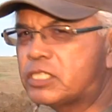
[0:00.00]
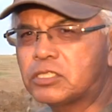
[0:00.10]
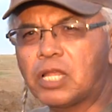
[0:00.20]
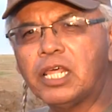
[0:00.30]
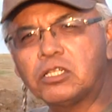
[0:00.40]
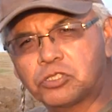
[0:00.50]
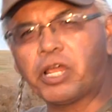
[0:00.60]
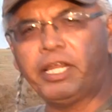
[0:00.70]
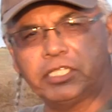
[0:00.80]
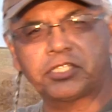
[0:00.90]
there's a little
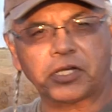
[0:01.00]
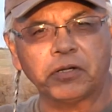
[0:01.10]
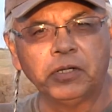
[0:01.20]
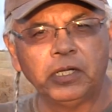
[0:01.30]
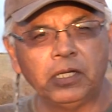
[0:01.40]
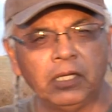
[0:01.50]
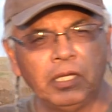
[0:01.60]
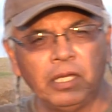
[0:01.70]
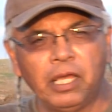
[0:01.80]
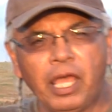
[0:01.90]
drainage here.
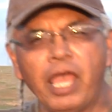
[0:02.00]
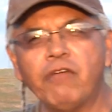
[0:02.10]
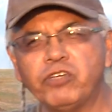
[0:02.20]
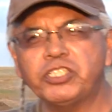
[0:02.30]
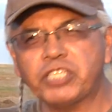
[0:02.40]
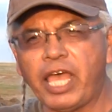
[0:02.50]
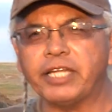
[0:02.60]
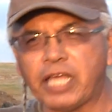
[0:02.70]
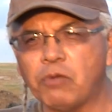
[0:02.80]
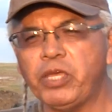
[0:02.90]
Every
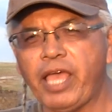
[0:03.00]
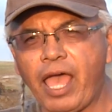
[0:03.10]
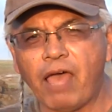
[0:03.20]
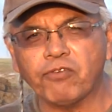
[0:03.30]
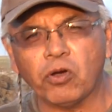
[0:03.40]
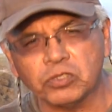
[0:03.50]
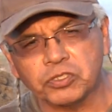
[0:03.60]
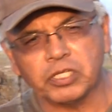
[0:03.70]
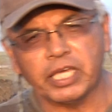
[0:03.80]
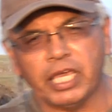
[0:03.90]
site that we have
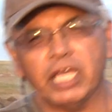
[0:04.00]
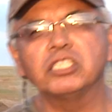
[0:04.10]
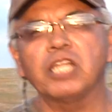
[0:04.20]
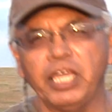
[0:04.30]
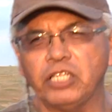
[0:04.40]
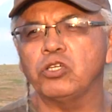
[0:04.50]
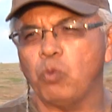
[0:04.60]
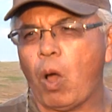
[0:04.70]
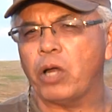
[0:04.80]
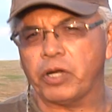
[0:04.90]
culturally is linked to
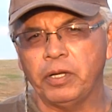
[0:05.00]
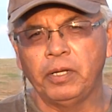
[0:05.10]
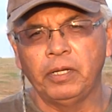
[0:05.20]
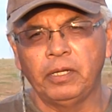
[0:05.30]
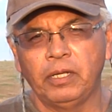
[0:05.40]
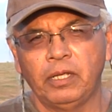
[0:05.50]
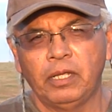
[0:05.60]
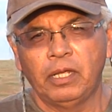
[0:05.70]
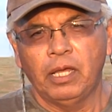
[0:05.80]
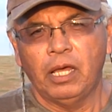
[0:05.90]
water.
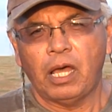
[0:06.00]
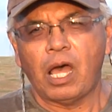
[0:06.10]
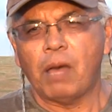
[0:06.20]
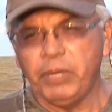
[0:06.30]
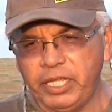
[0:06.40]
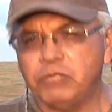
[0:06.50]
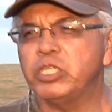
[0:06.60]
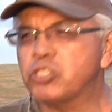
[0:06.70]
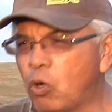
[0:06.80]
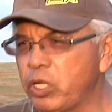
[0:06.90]

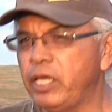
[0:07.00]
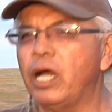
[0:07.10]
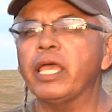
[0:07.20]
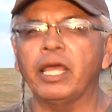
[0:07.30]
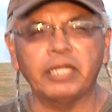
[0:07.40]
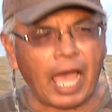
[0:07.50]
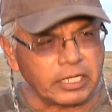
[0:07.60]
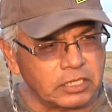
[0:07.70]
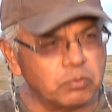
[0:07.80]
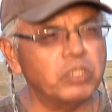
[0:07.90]
Miniwichoni, again,
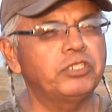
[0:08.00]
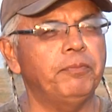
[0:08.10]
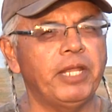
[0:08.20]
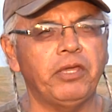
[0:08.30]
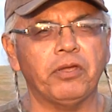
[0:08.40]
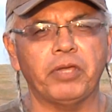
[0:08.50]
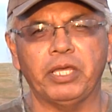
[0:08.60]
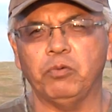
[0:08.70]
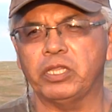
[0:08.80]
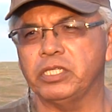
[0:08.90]
that's what you've been
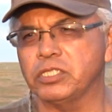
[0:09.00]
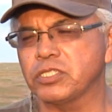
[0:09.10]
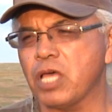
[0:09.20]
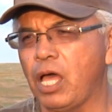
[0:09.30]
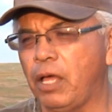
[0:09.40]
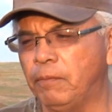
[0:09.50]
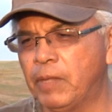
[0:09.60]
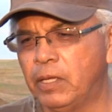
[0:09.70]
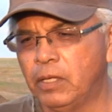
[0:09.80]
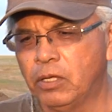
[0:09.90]
hearing with this
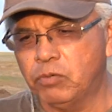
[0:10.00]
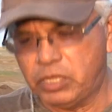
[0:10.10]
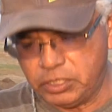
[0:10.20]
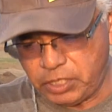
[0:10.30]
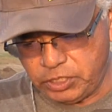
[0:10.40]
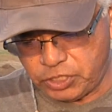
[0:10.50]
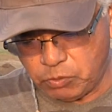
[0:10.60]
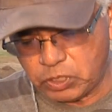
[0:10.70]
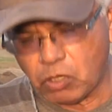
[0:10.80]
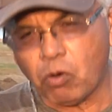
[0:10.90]
issue
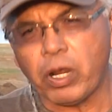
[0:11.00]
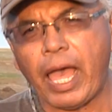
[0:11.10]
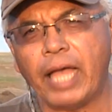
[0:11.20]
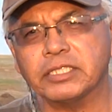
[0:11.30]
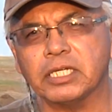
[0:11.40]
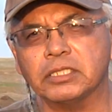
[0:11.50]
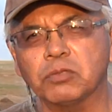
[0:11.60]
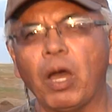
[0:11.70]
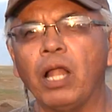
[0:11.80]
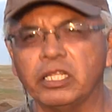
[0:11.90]
with Dakota Access.
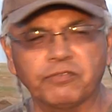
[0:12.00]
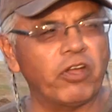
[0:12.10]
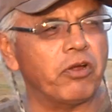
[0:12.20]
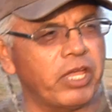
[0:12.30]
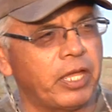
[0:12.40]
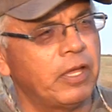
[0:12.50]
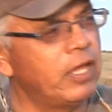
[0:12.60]
While it's very